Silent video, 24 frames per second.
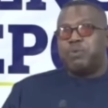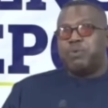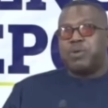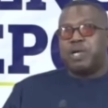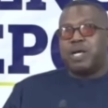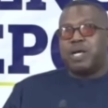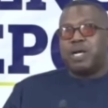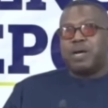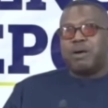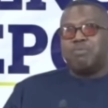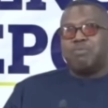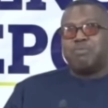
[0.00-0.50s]
have
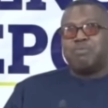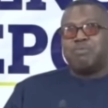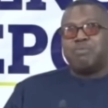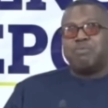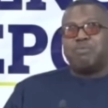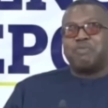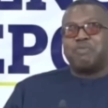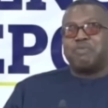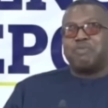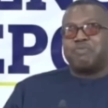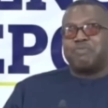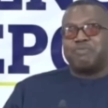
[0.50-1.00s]
had people
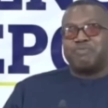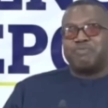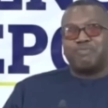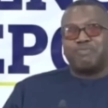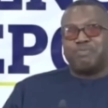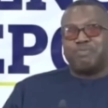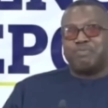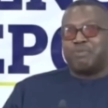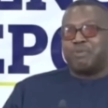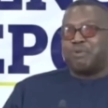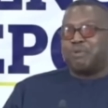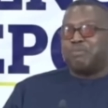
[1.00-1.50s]

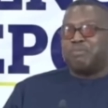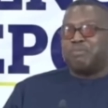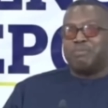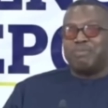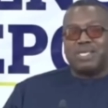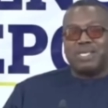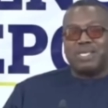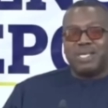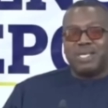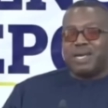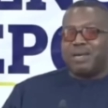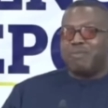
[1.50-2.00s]
come
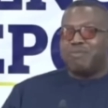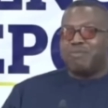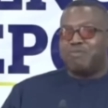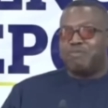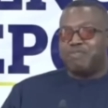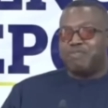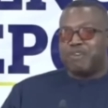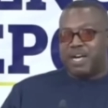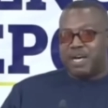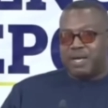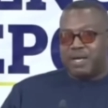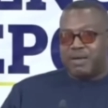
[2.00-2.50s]
from
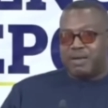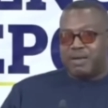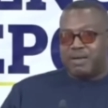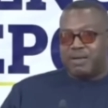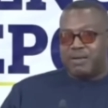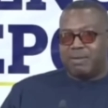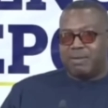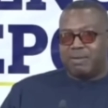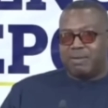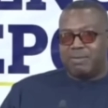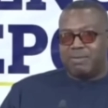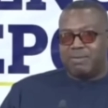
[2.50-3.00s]
near and
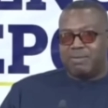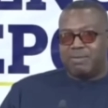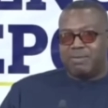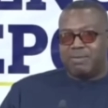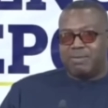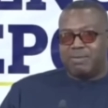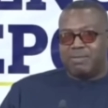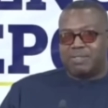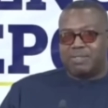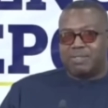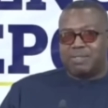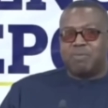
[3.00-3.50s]
far,
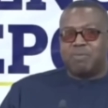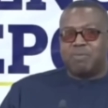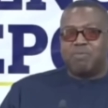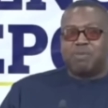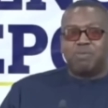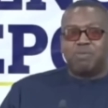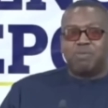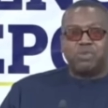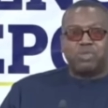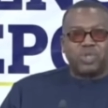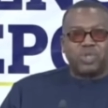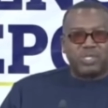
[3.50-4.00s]

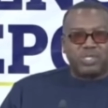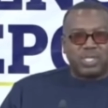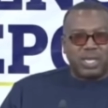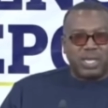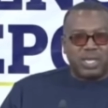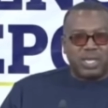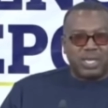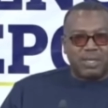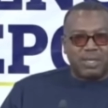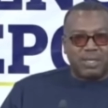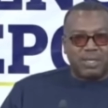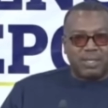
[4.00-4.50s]
some
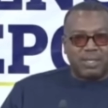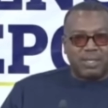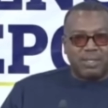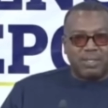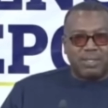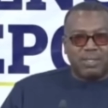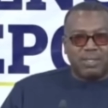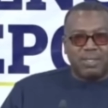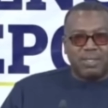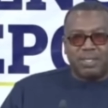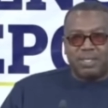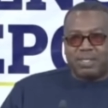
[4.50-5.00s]
from
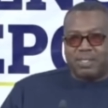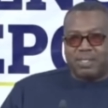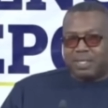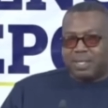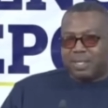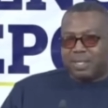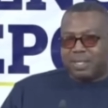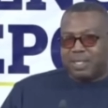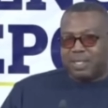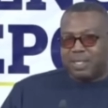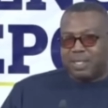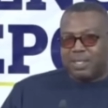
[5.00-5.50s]
Switzerland,
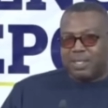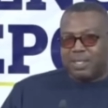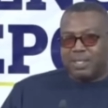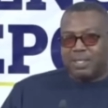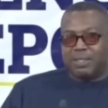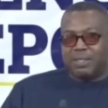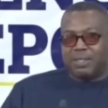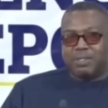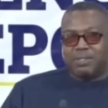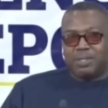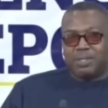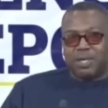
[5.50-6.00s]

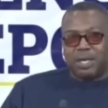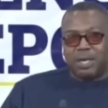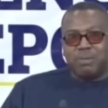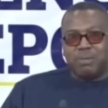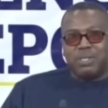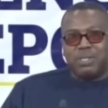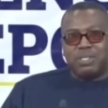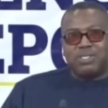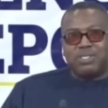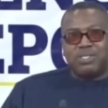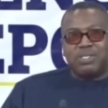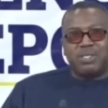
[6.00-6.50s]
Italy,
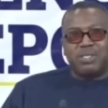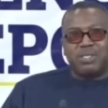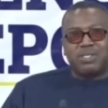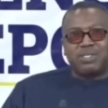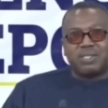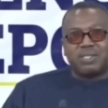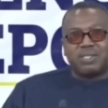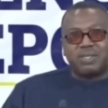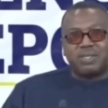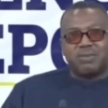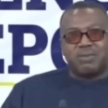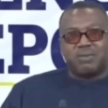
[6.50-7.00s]
to come
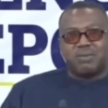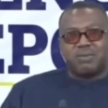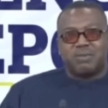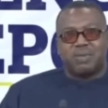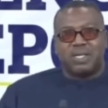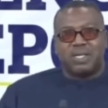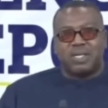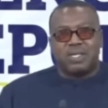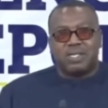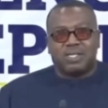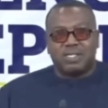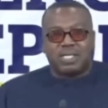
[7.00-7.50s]
and
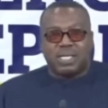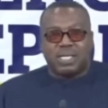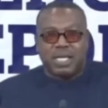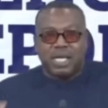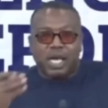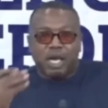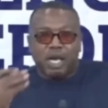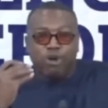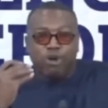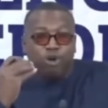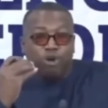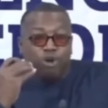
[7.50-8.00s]
just
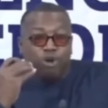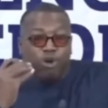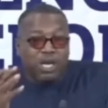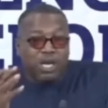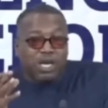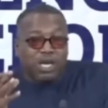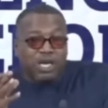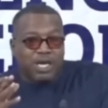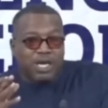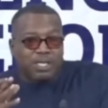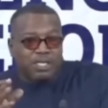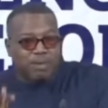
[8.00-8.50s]

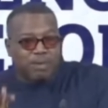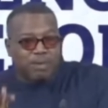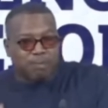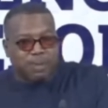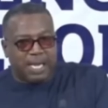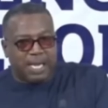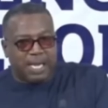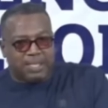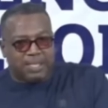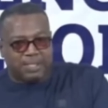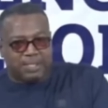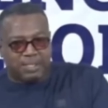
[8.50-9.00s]
take a look
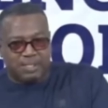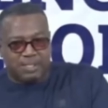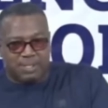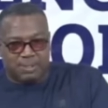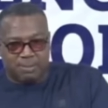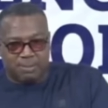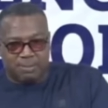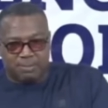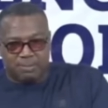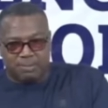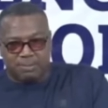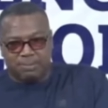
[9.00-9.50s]
at our
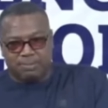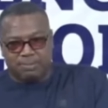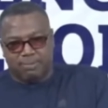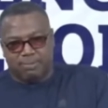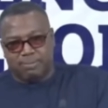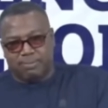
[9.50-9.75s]
plant.